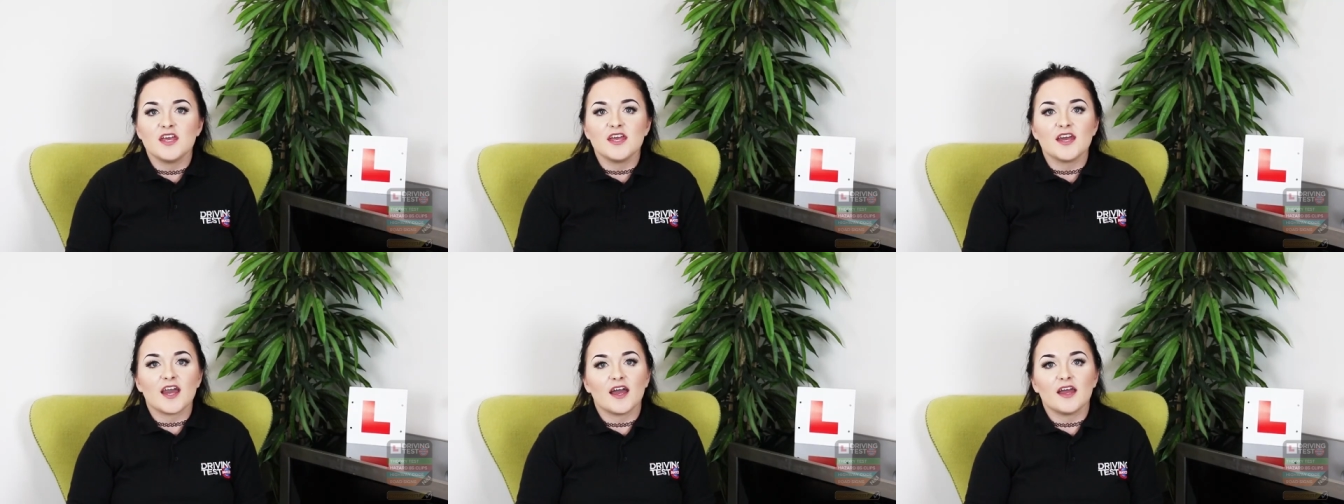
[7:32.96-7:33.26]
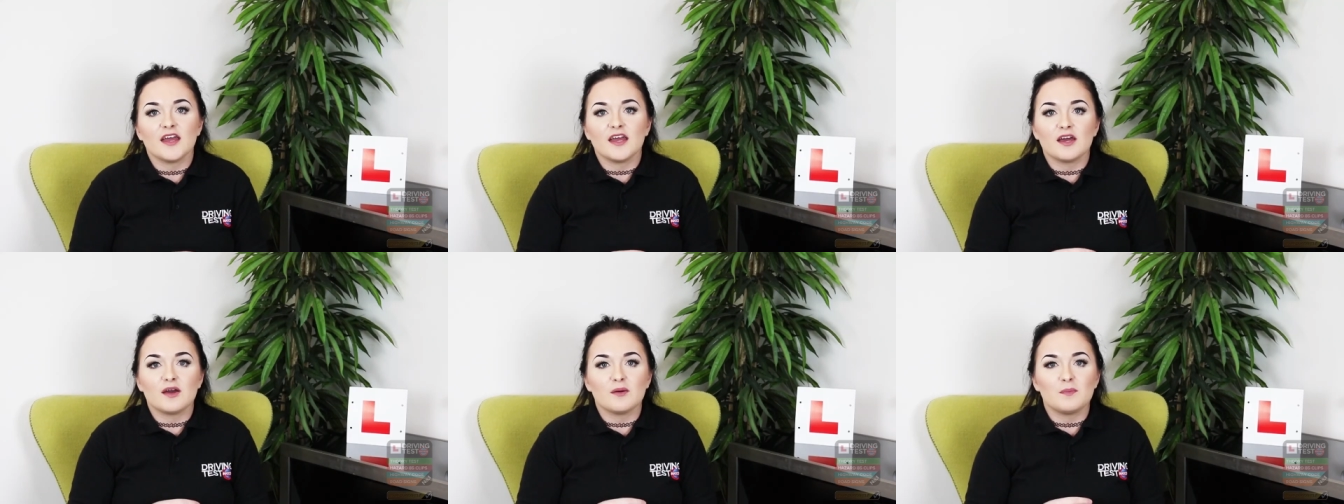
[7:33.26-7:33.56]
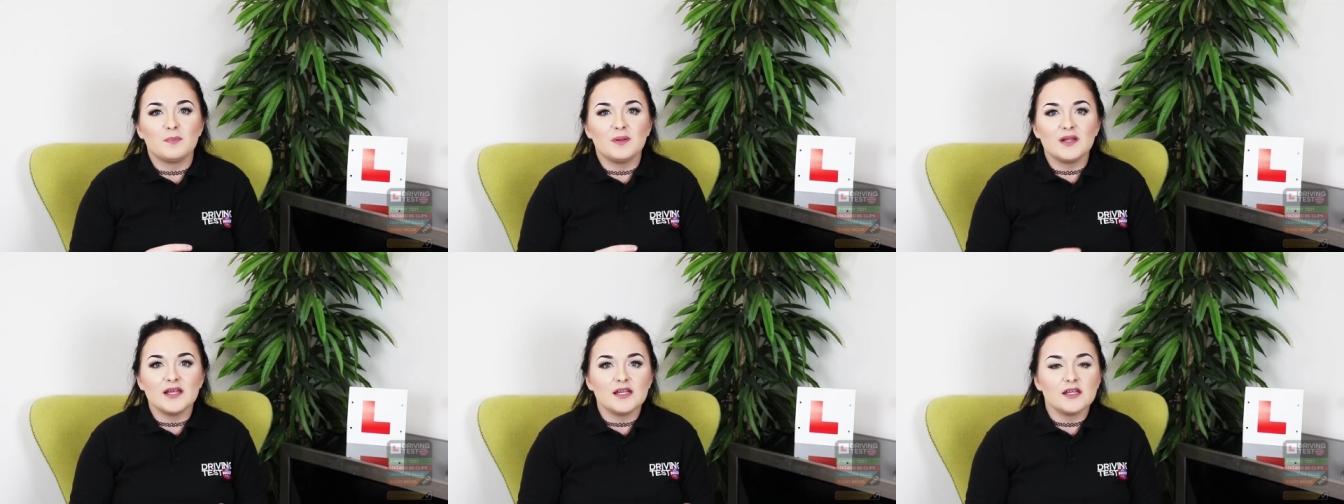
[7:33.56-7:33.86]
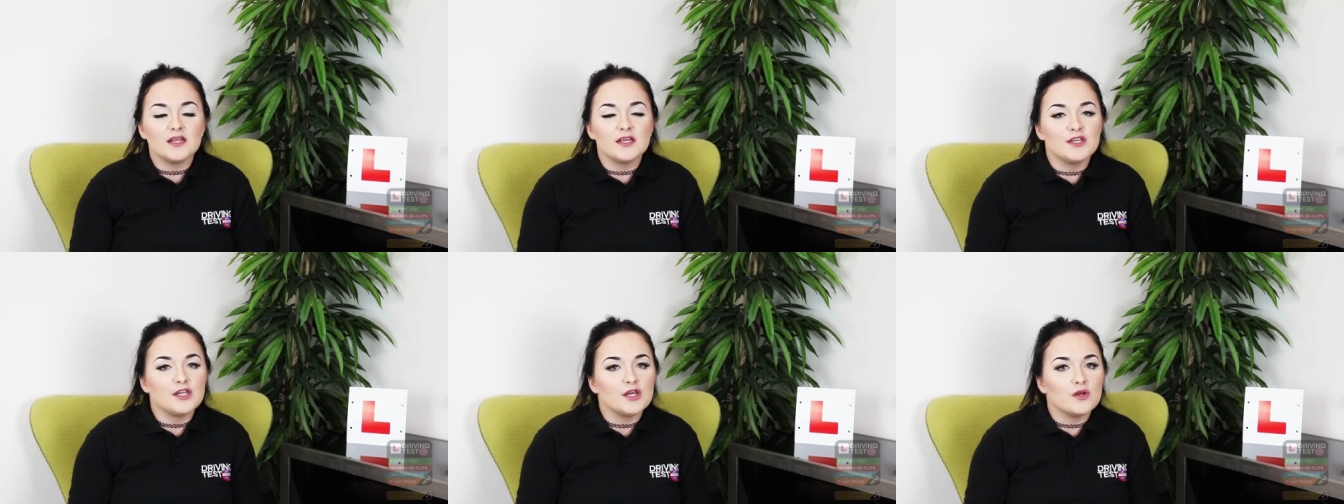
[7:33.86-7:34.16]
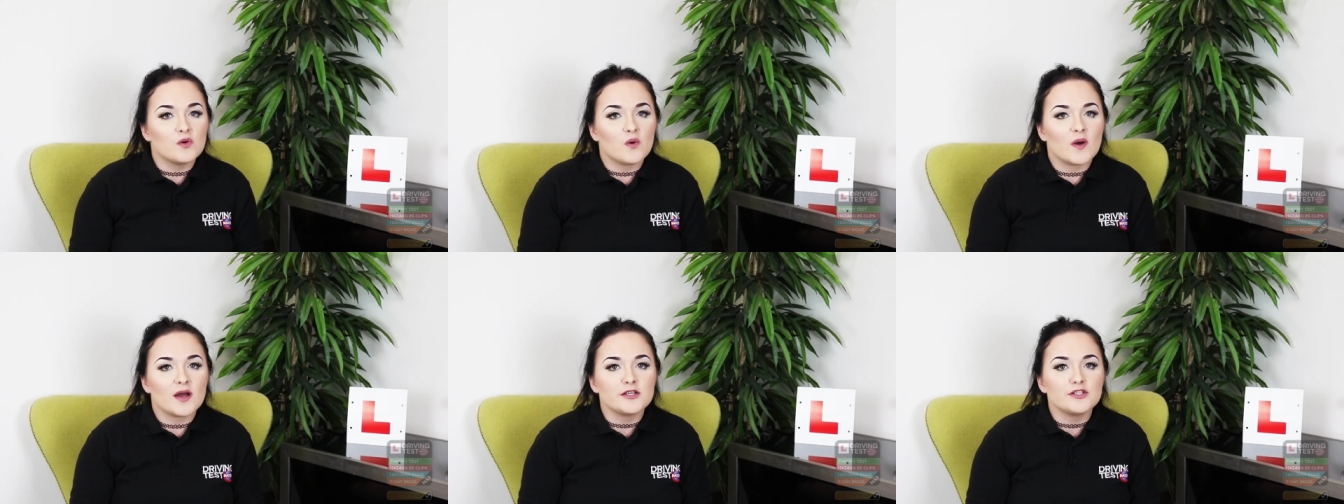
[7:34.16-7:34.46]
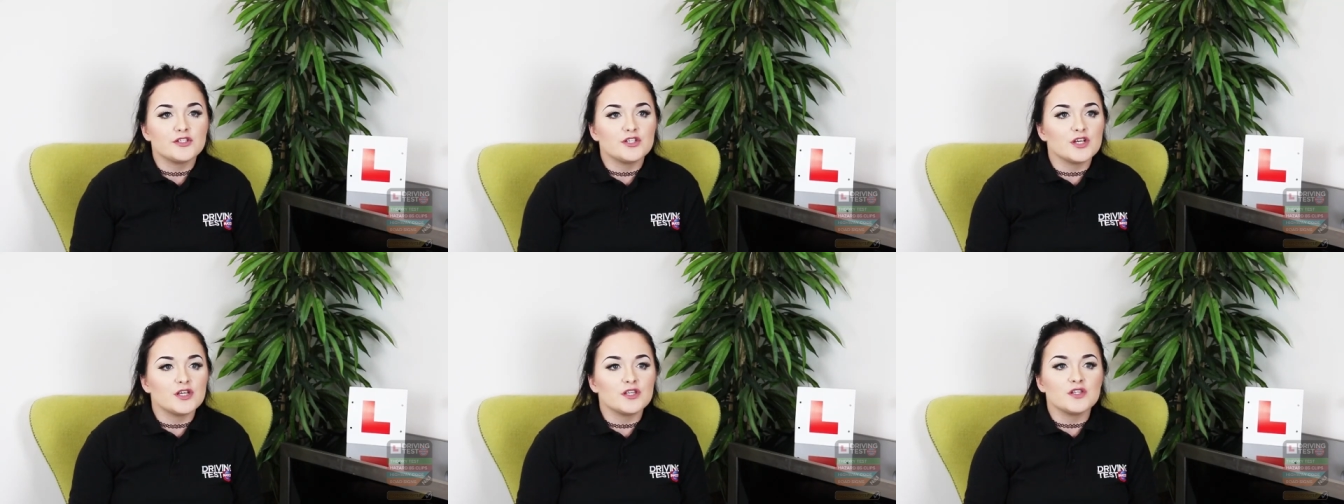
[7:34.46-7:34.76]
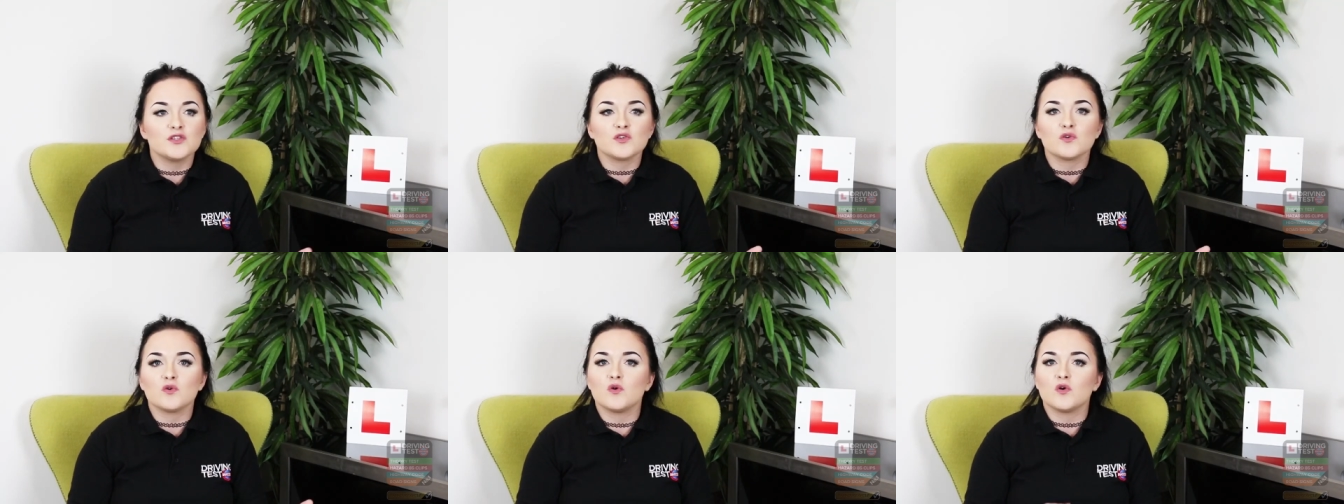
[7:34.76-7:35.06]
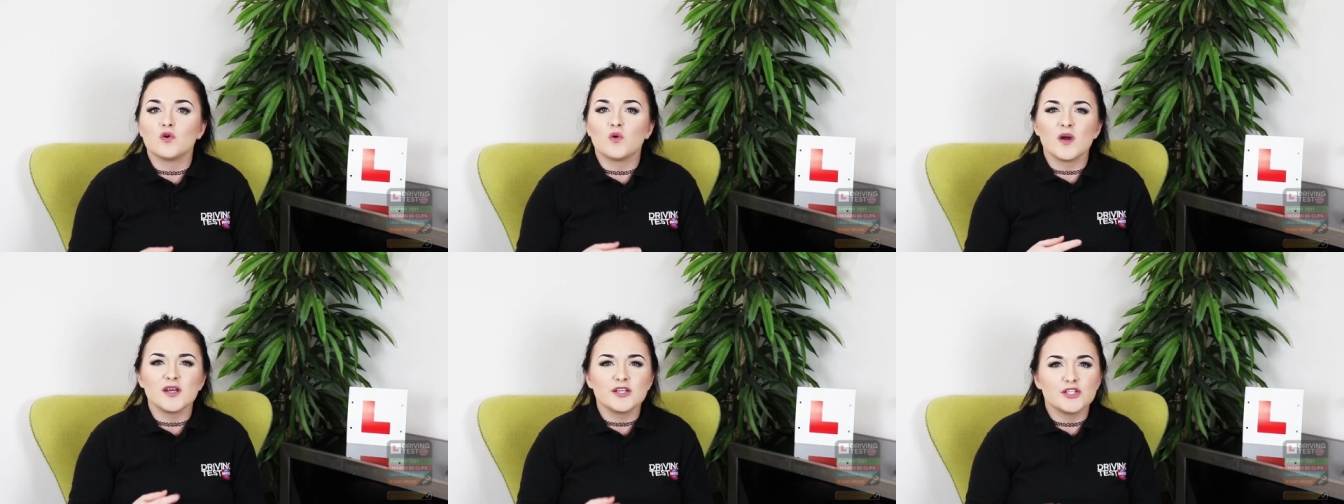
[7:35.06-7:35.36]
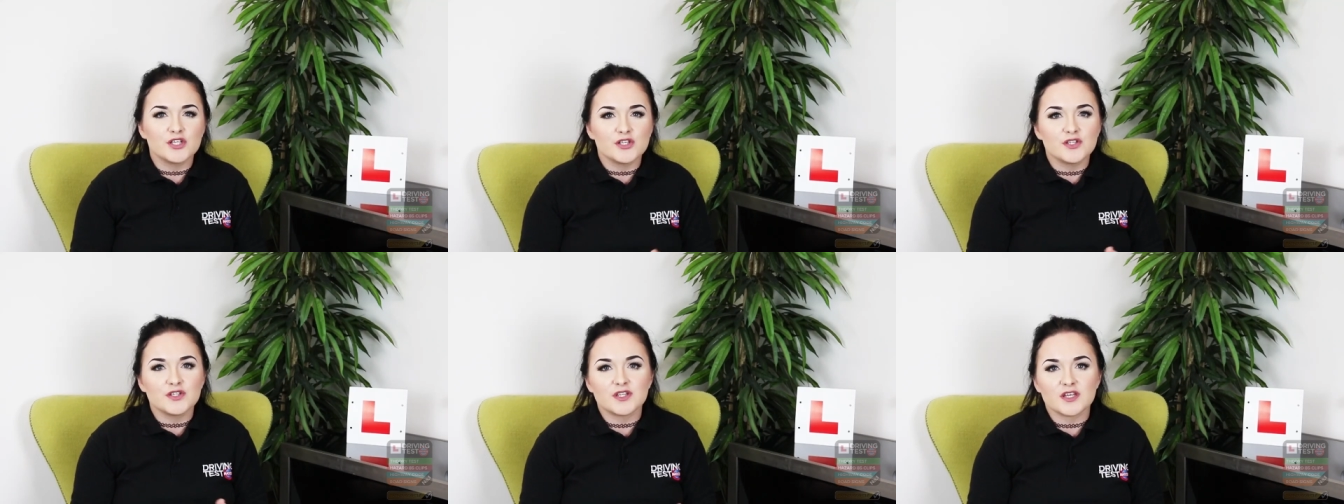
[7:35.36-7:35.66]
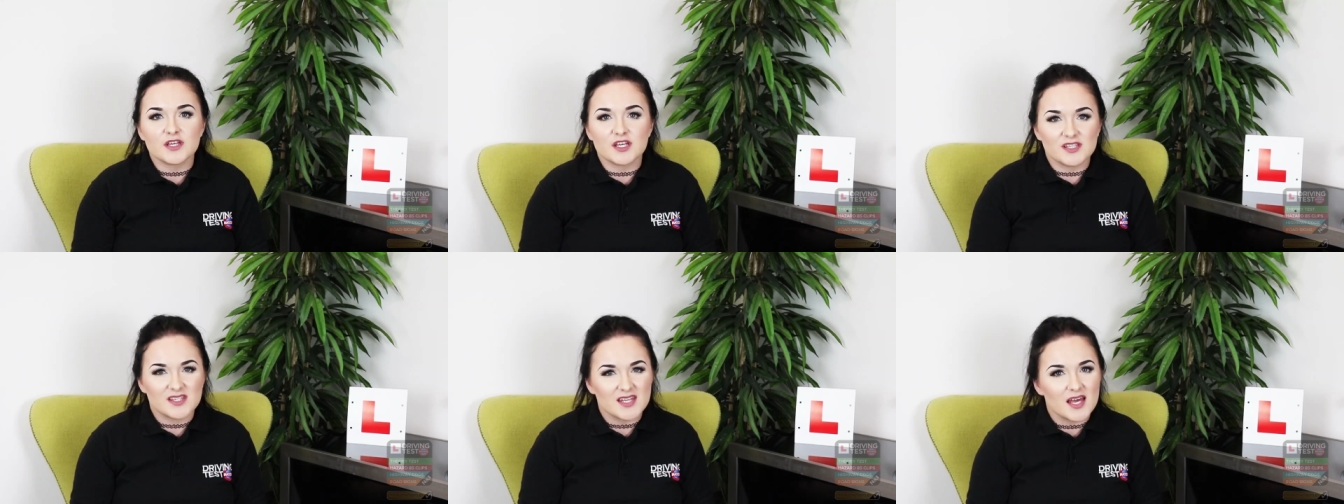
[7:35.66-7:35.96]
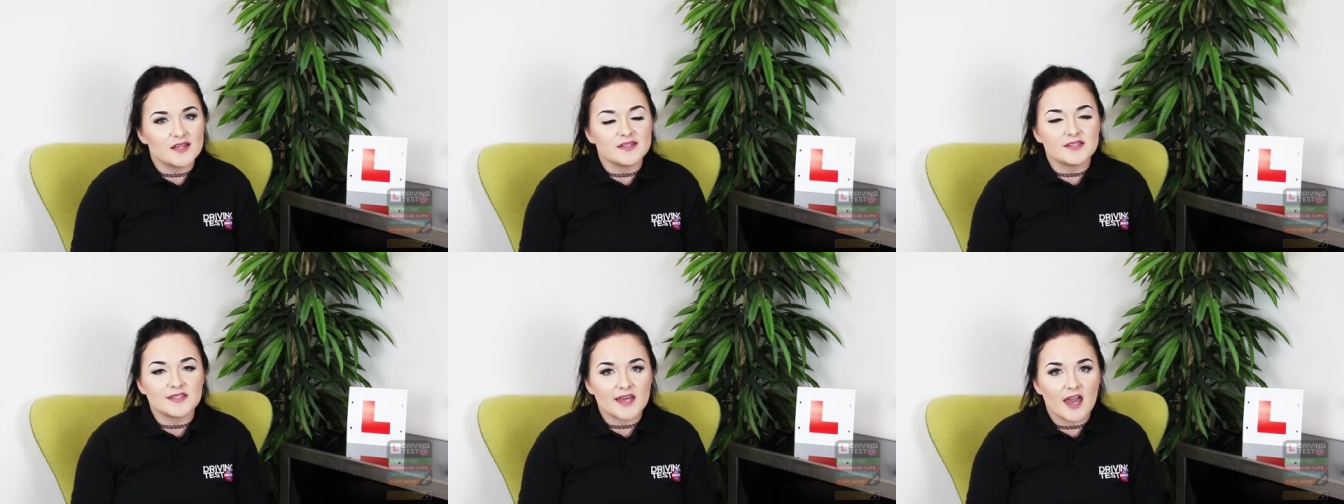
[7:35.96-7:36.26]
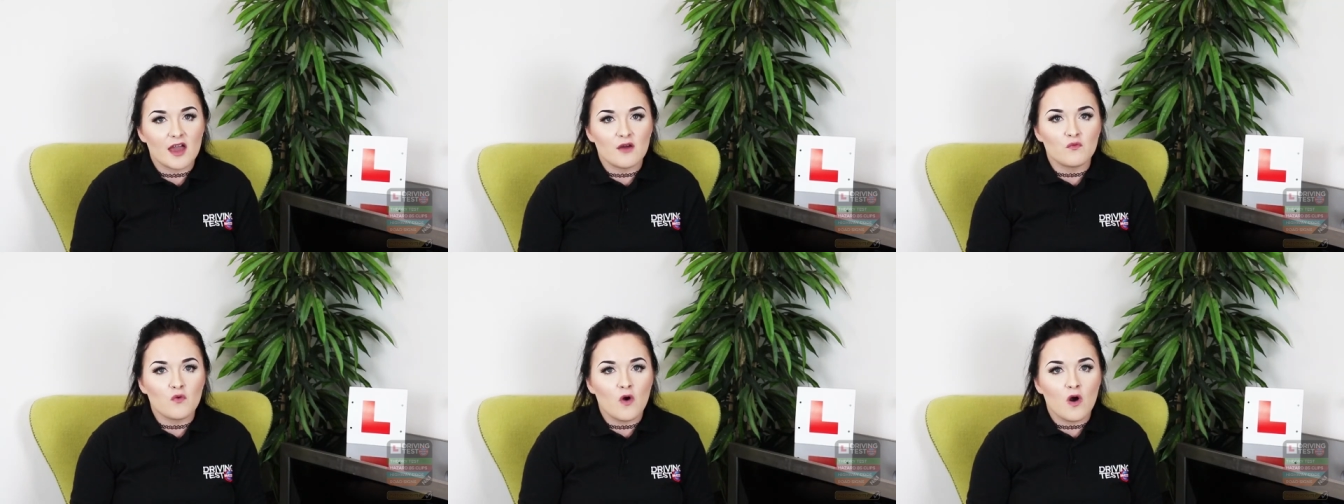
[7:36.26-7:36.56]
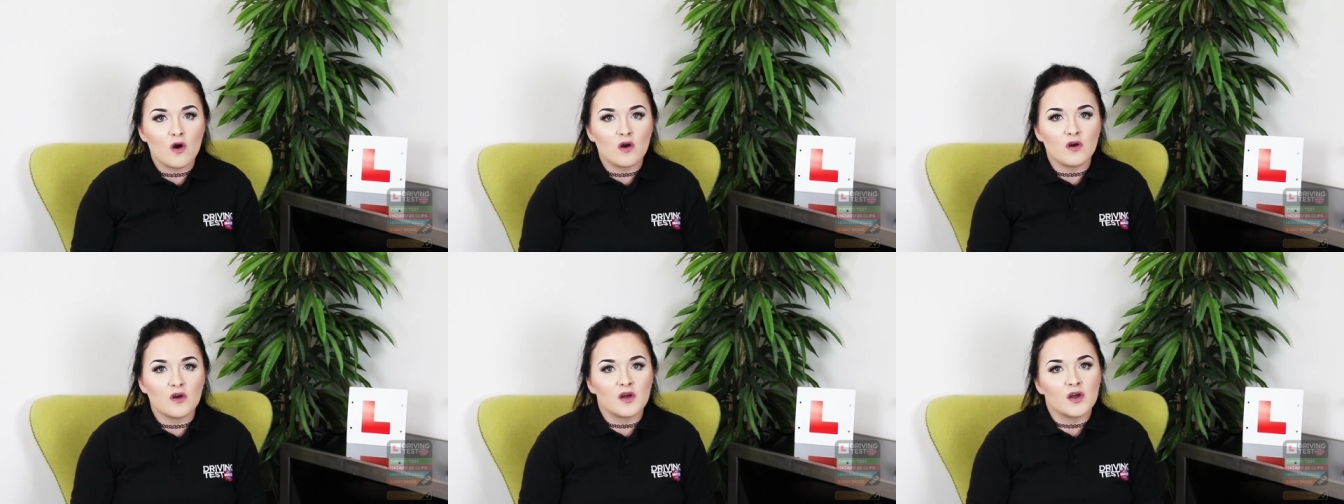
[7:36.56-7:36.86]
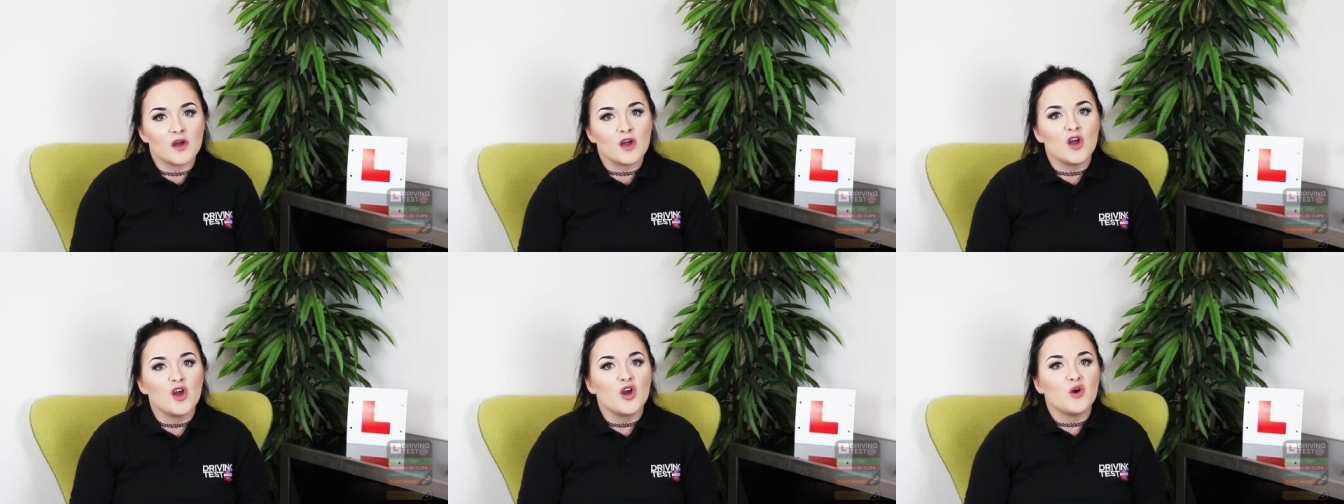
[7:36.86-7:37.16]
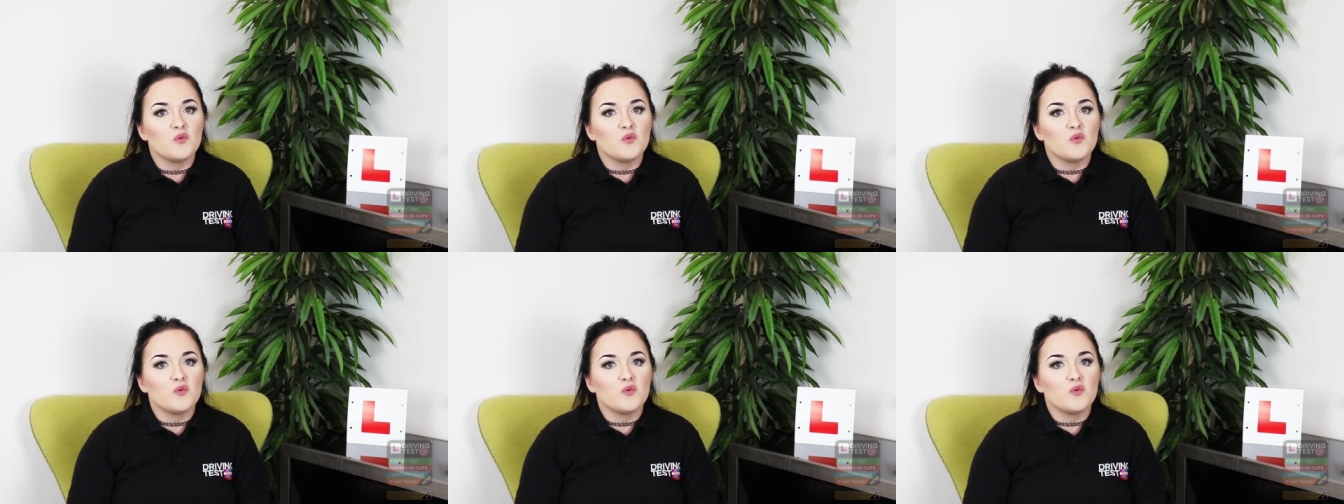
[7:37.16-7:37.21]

You're getting completely new questions or questions that you tend to get wrong,